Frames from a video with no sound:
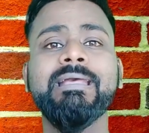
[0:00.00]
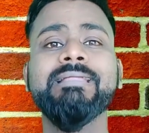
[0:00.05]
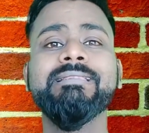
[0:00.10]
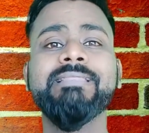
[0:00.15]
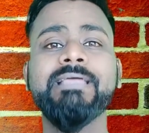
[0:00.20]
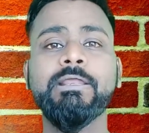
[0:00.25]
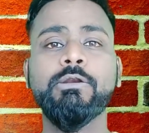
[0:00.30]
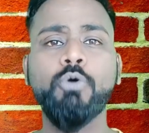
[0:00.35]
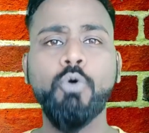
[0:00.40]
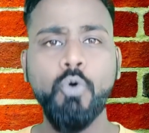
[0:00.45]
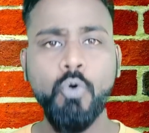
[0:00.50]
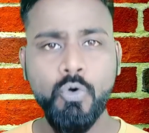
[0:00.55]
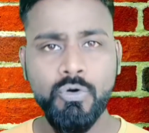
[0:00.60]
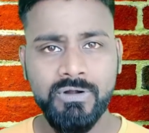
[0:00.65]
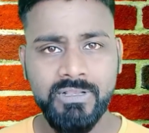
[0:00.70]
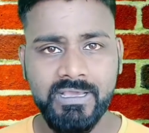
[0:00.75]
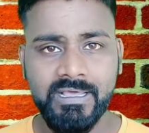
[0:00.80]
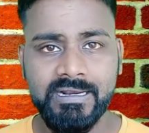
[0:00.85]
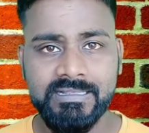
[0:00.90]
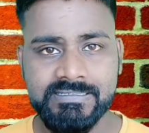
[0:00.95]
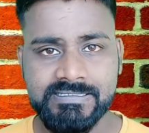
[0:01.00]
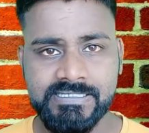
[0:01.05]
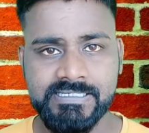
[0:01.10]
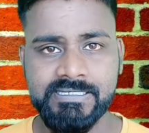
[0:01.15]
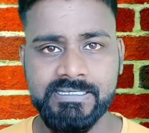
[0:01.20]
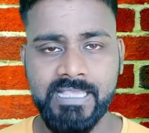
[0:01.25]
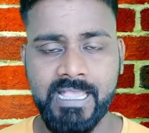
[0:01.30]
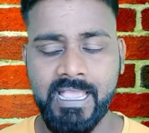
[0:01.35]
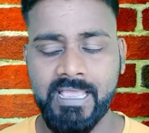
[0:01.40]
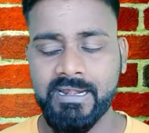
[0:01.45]
their own
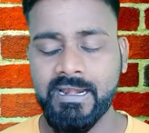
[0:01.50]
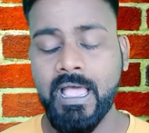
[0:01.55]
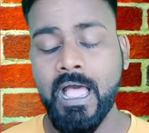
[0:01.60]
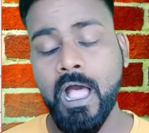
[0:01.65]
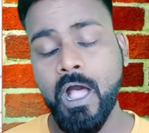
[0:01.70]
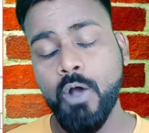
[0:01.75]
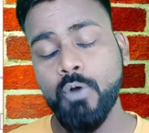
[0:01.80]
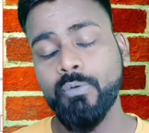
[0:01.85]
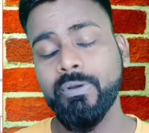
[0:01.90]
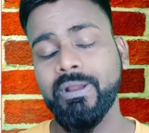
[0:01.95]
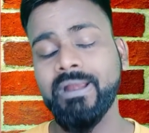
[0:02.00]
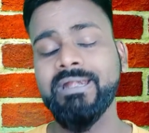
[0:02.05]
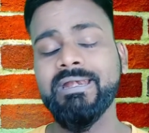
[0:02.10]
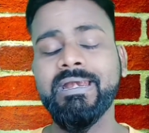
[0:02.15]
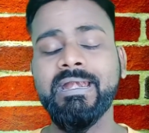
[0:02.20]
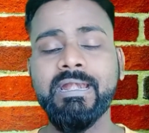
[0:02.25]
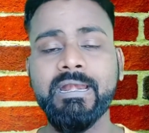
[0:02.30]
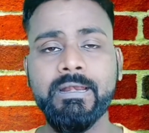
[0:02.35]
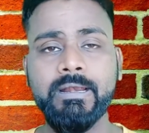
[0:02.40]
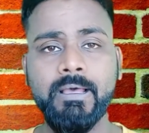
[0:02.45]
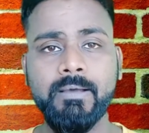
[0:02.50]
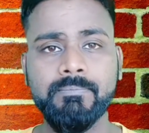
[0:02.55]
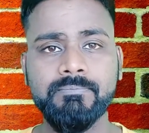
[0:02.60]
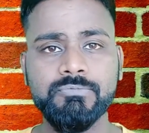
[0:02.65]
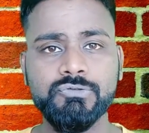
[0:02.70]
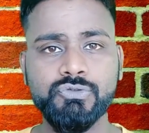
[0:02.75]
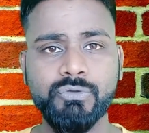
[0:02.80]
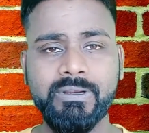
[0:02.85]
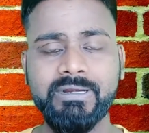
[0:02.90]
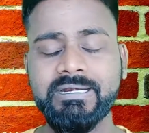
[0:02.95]
currency and how it ended
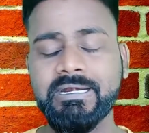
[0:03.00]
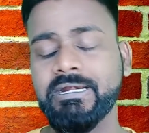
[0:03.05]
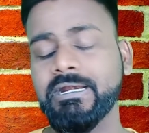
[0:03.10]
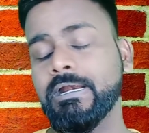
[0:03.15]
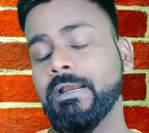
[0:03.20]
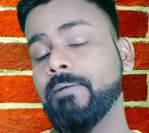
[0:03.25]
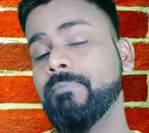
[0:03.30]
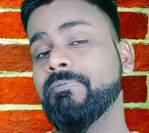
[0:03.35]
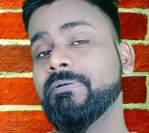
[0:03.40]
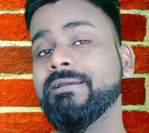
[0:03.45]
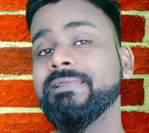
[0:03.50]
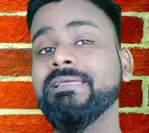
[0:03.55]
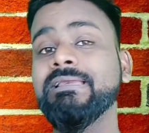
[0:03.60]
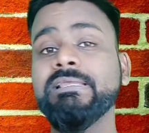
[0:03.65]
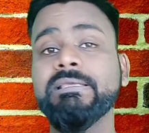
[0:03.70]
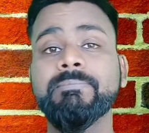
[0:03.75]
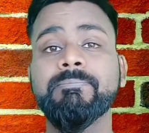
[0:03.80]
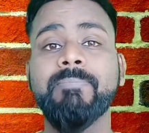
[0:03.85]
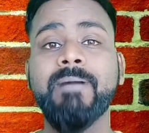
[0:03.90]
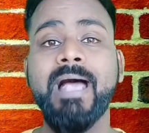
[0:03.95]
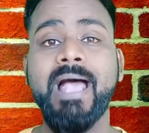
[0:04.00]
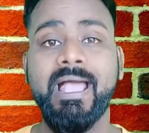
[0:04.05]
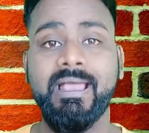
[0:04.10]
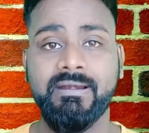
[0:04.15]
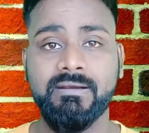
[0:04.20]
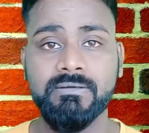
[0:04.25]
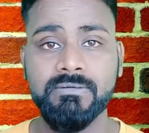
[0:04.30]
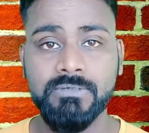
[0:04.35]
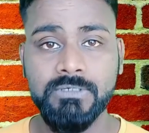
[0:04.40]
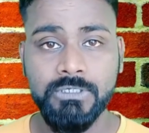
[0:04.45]
up. So it ended up really
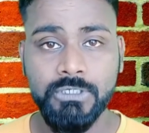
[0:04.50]
bad.